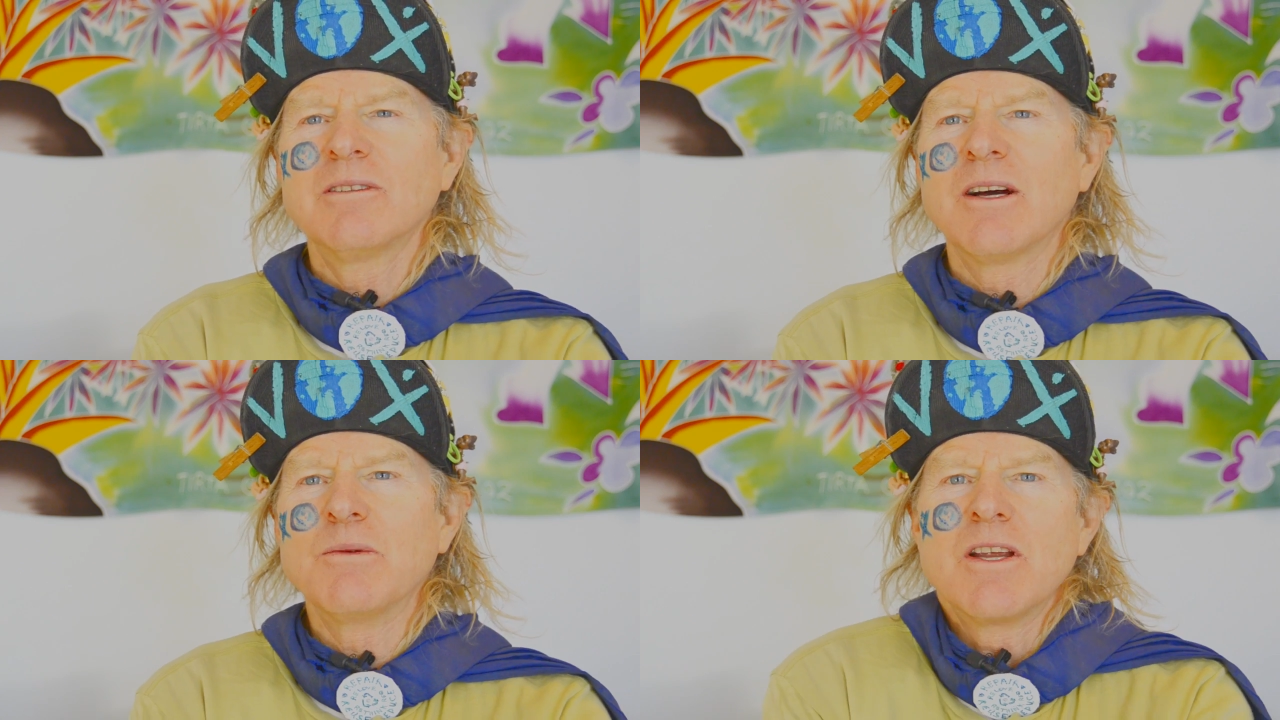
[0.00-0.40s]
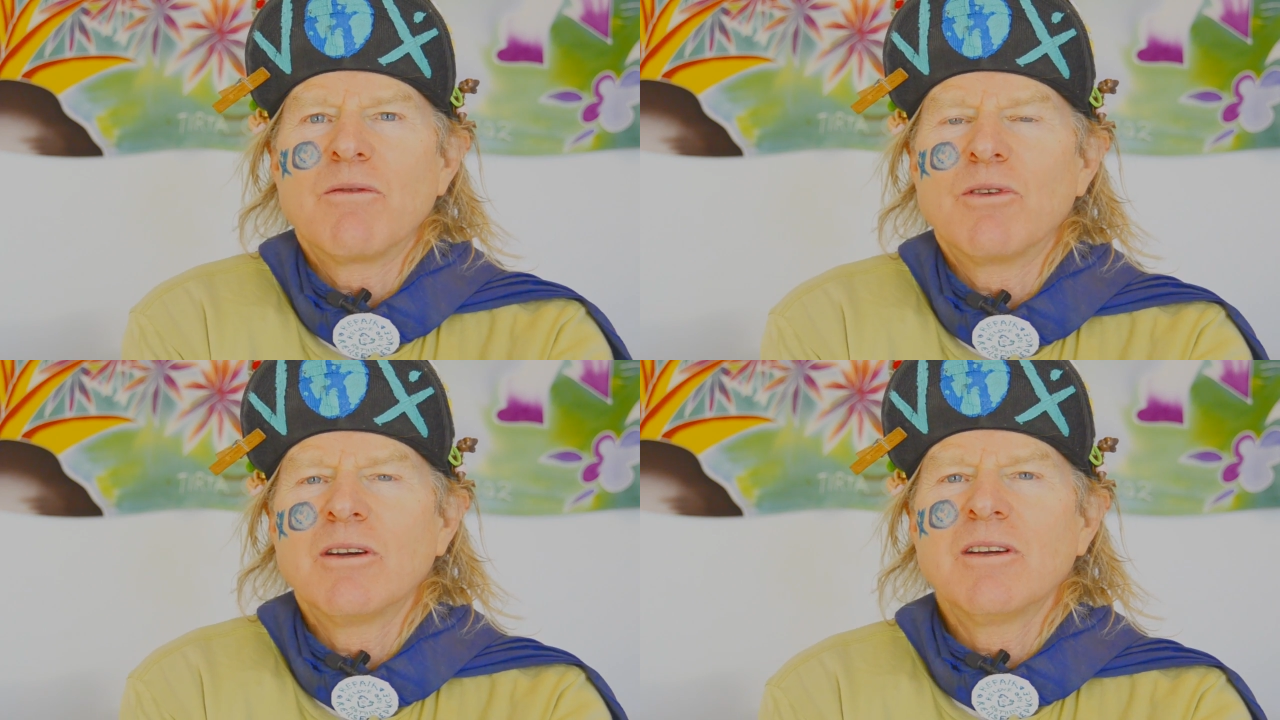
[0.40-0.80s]
I was
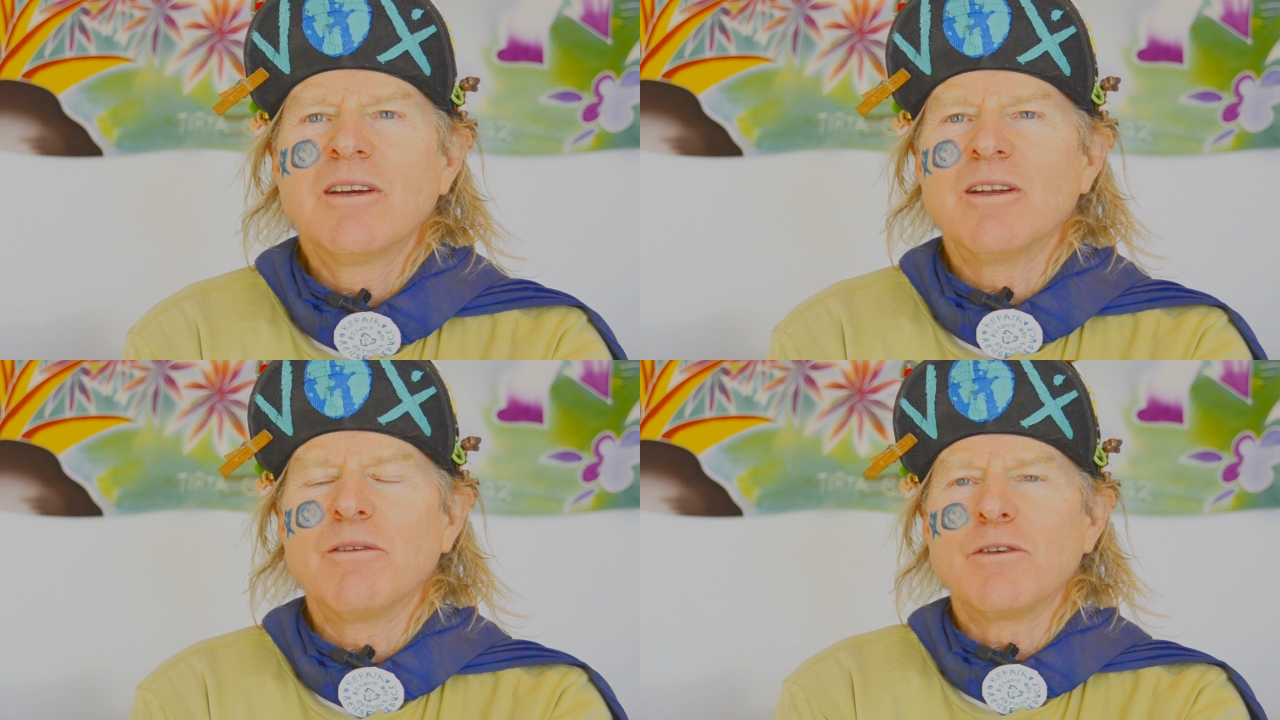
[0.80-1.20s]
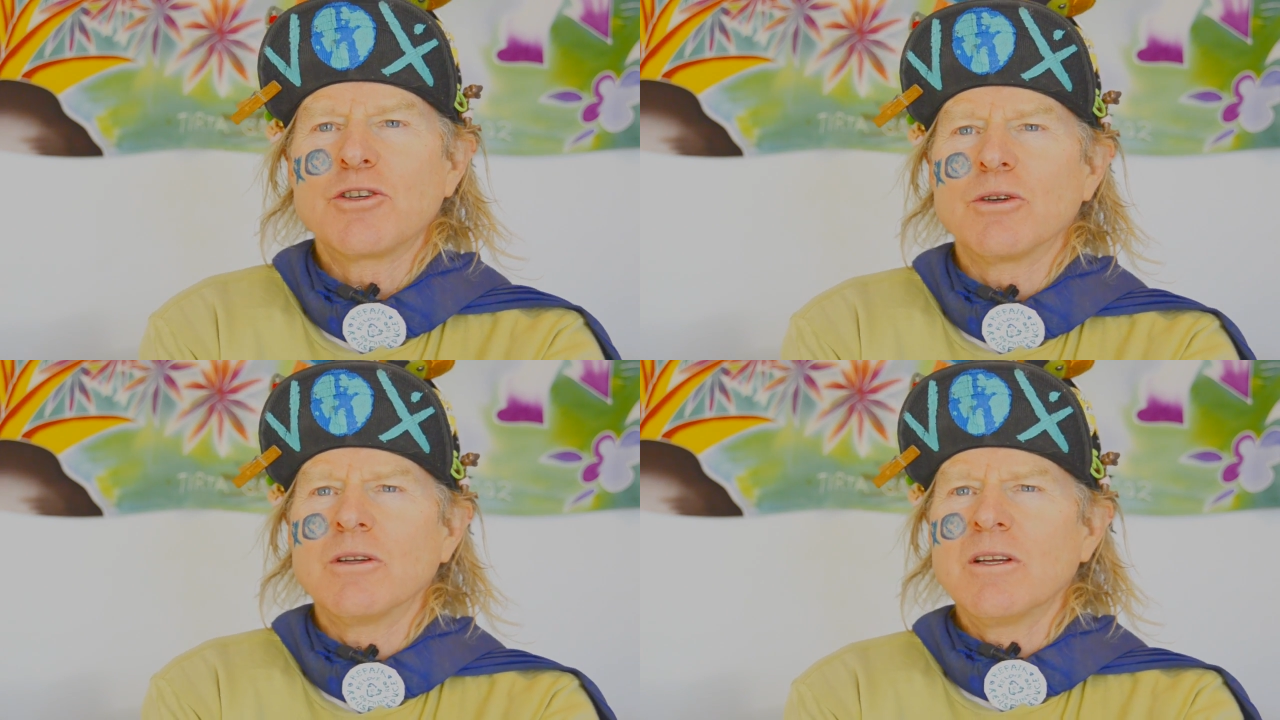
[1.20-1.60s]
never an
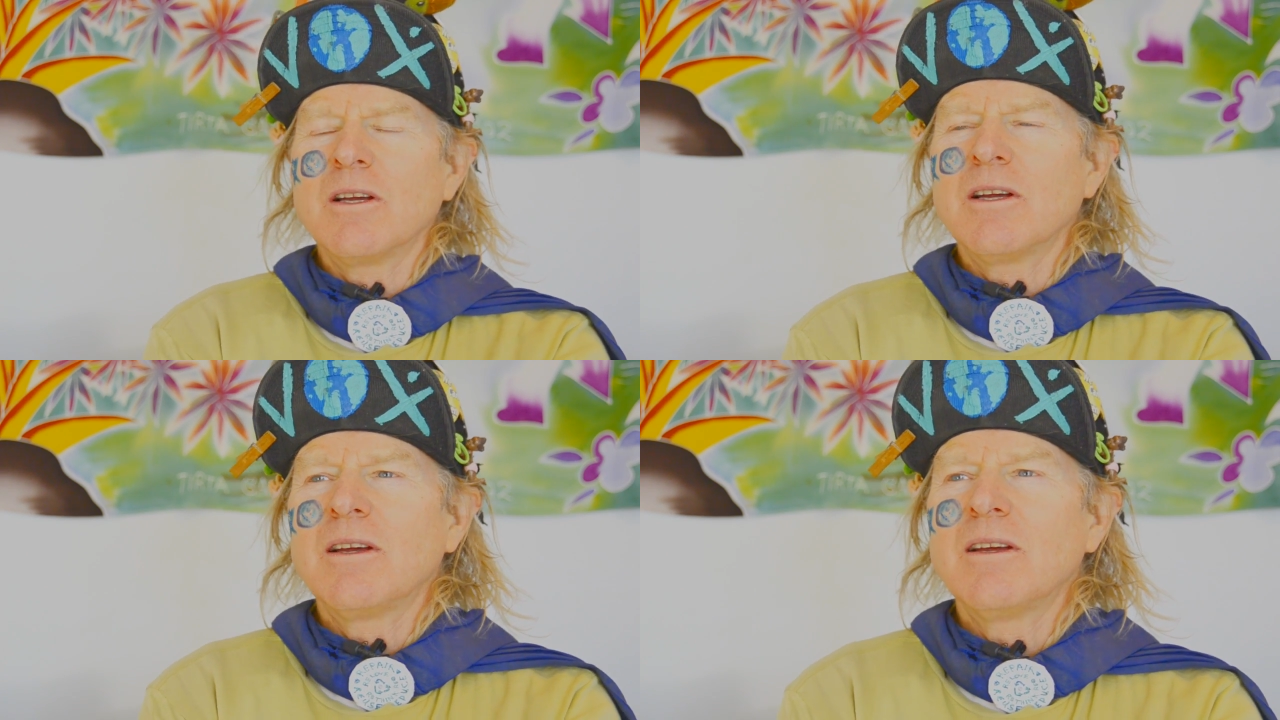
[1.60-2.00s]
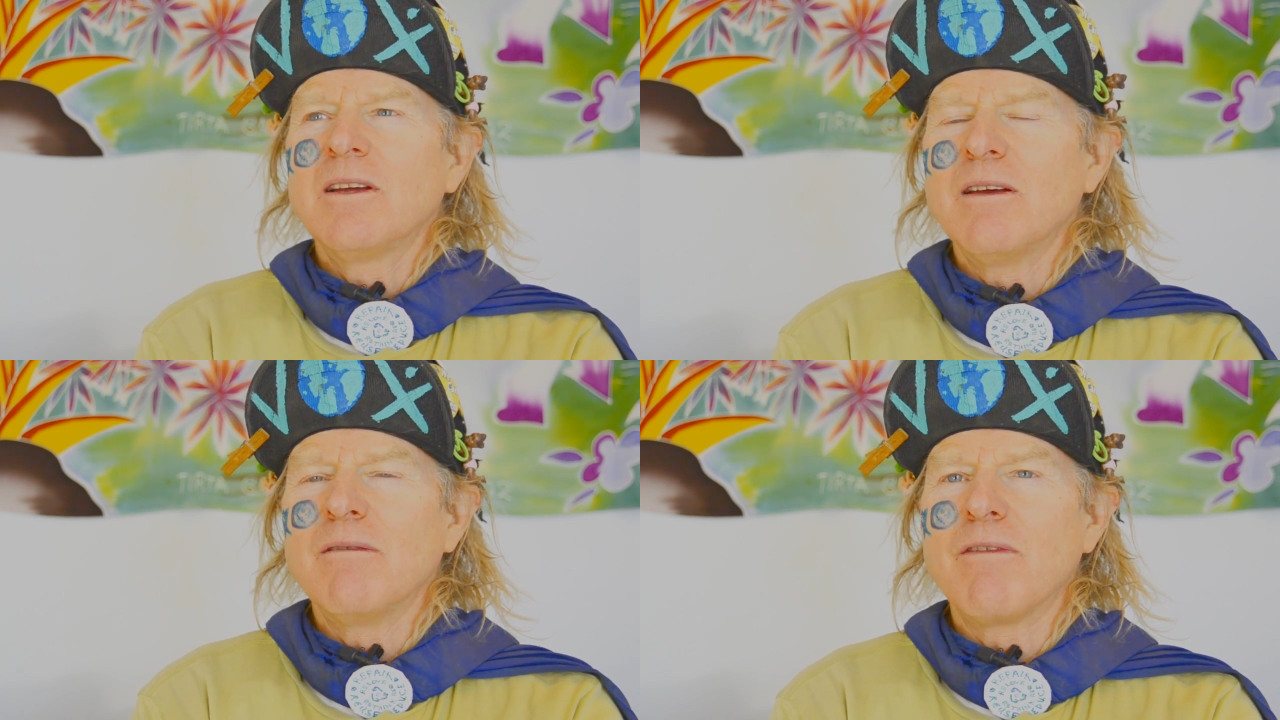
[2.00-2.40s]
official
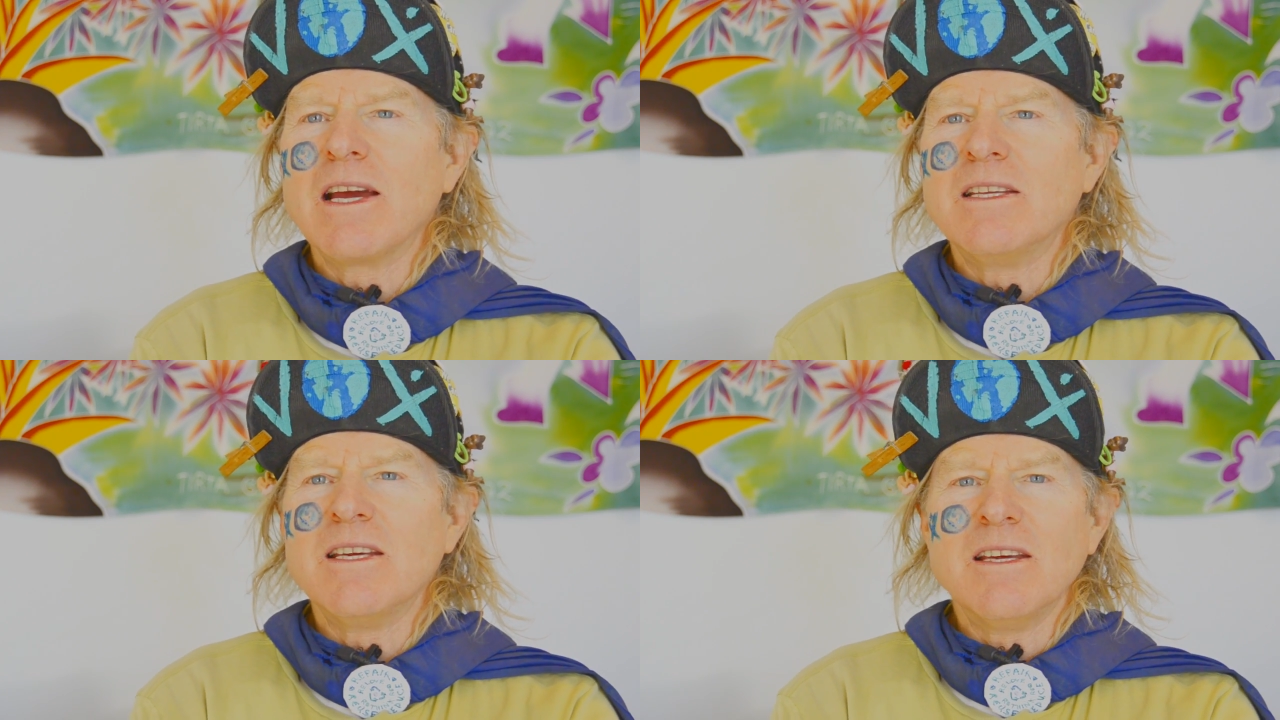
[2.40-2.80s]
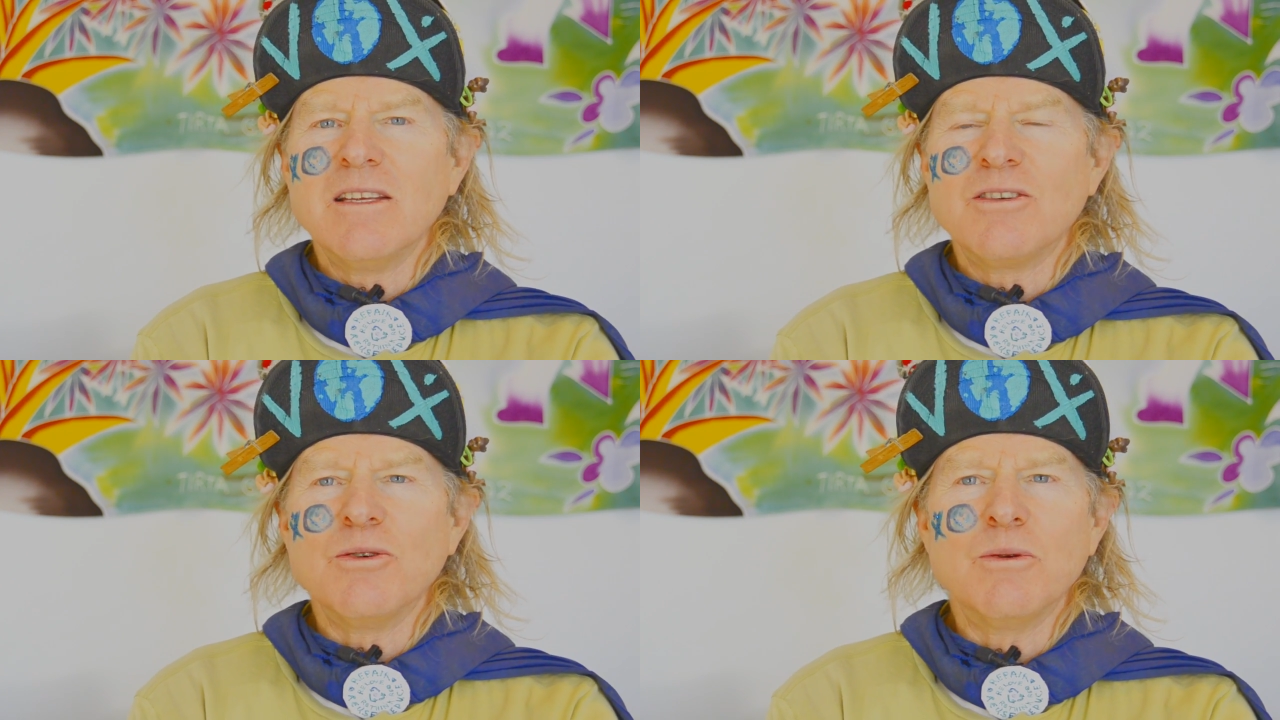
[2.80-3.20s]
invitee
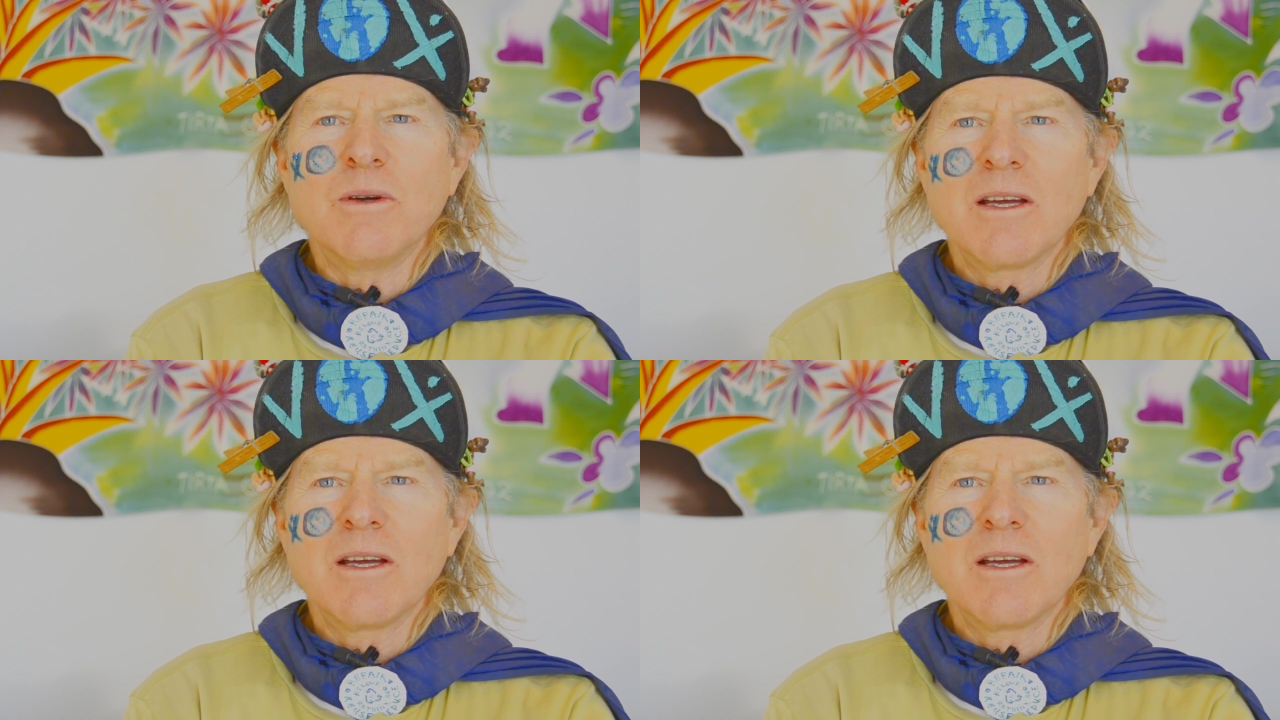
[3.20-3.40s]
to